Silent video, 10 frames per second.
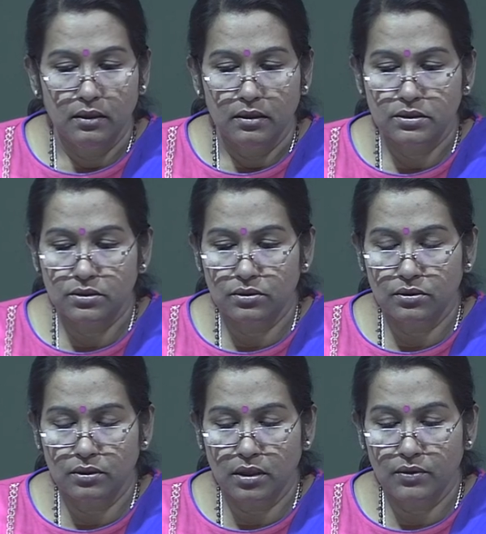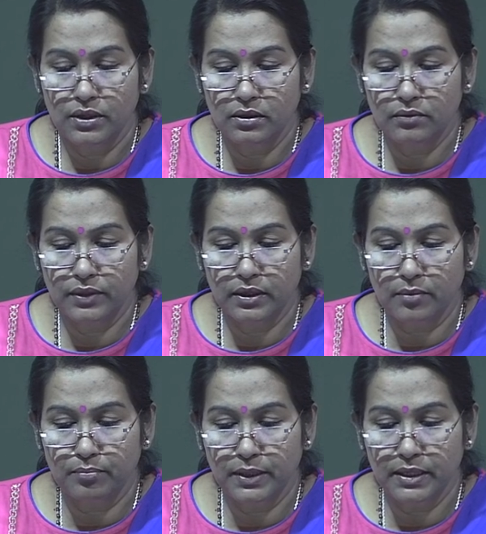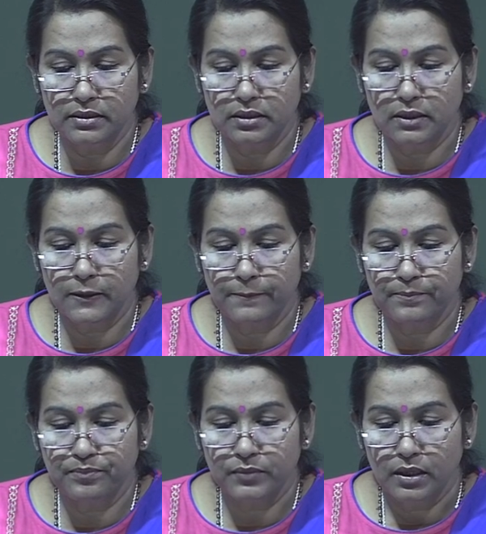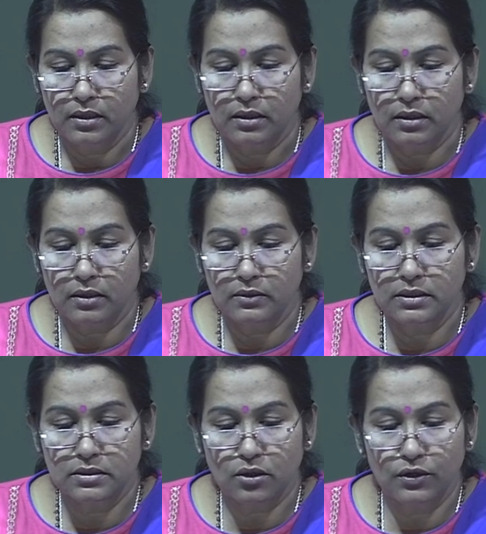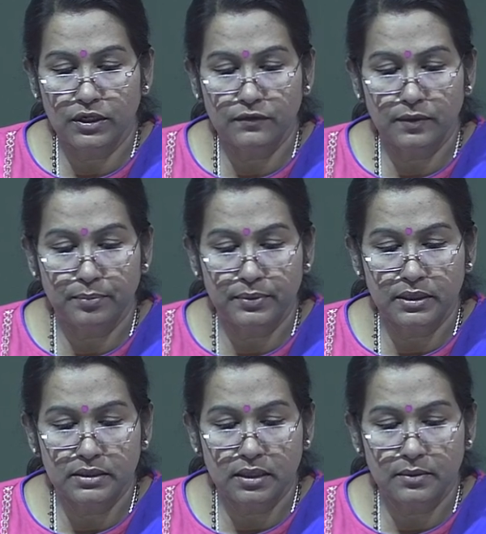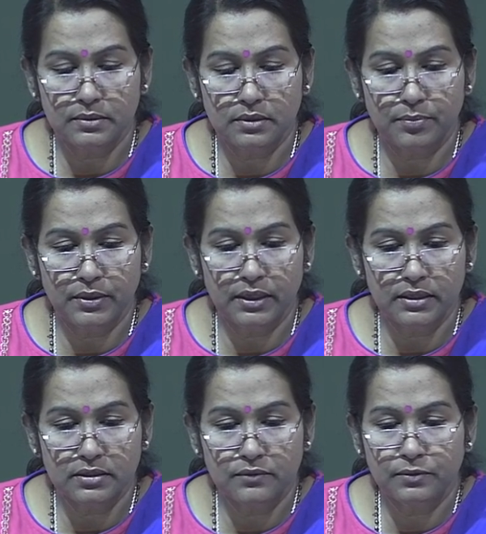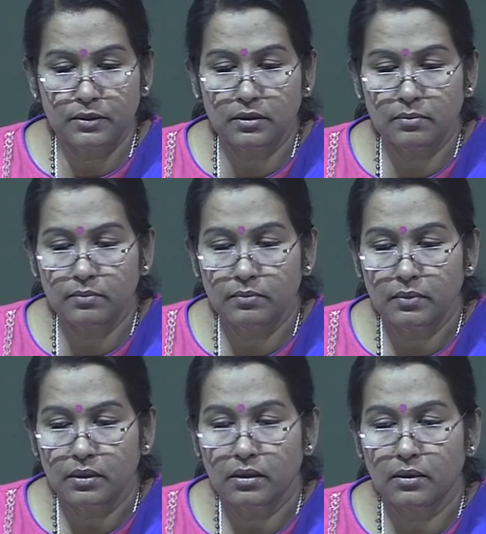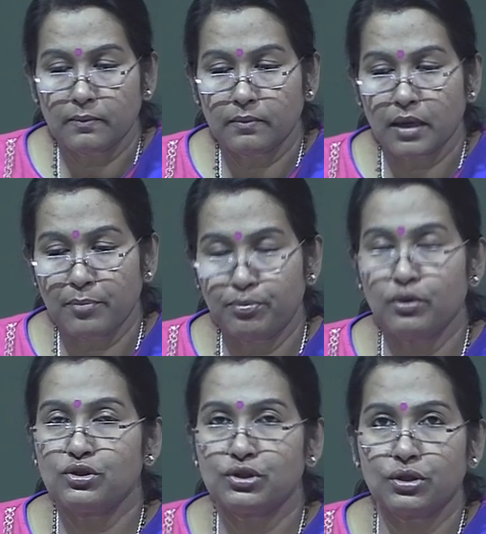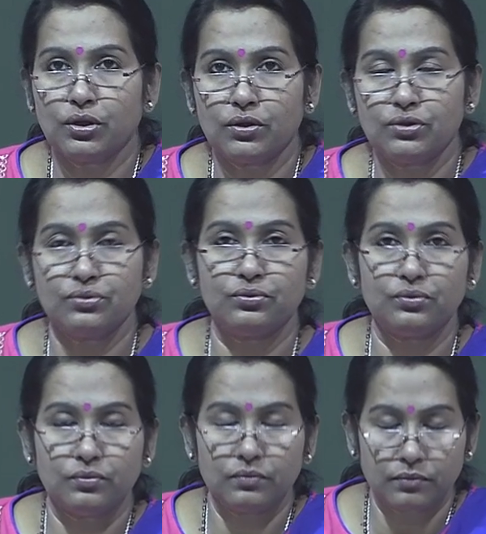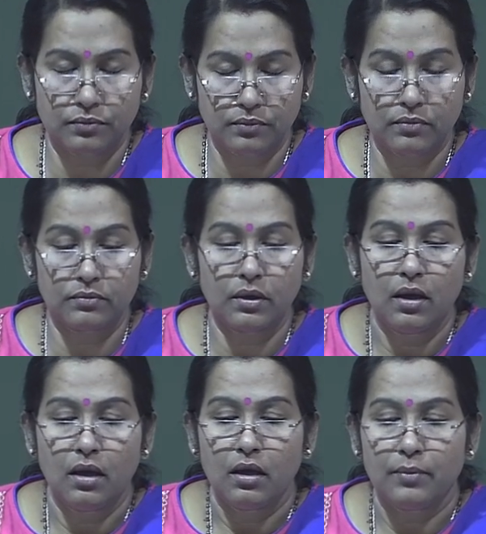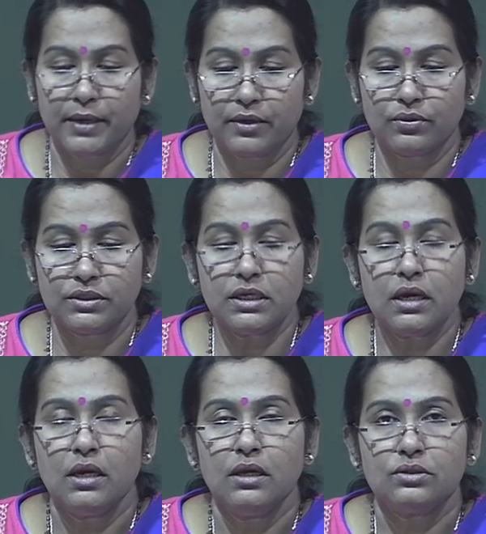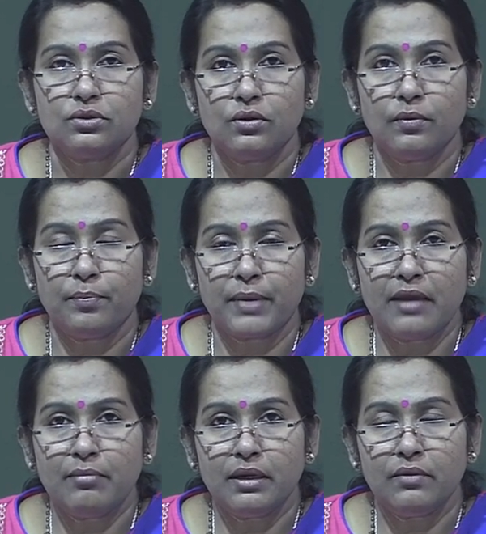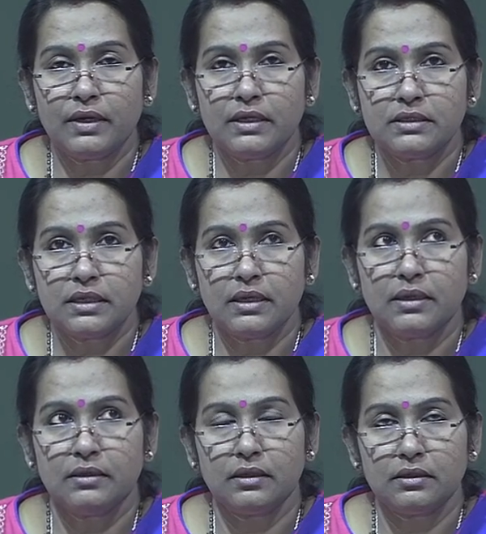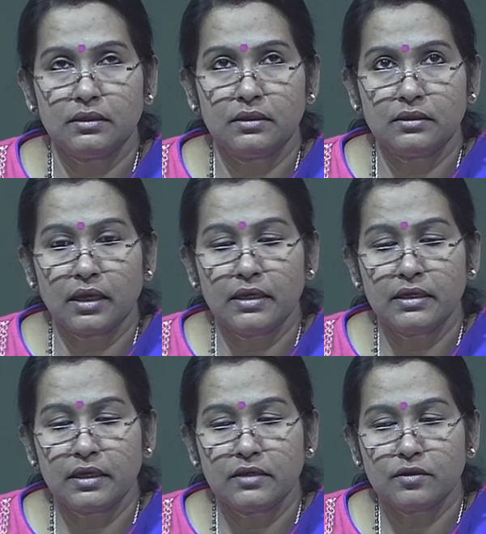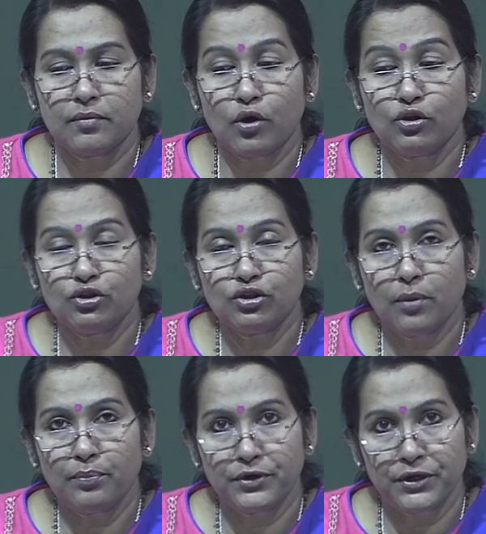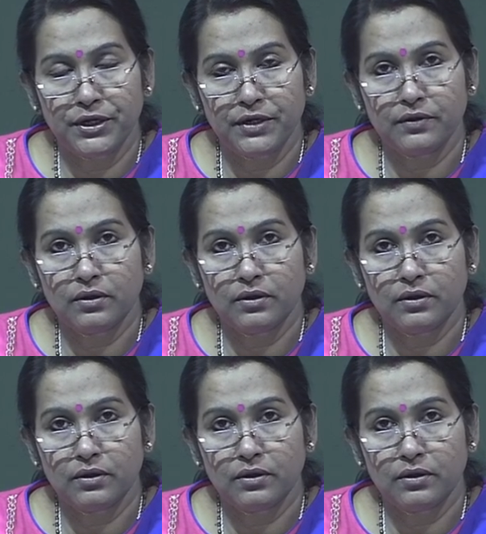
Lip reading: So, now here we complete this cognitive apprenticeship approach to pedagogy. So, primarily we can say that in case of on the job training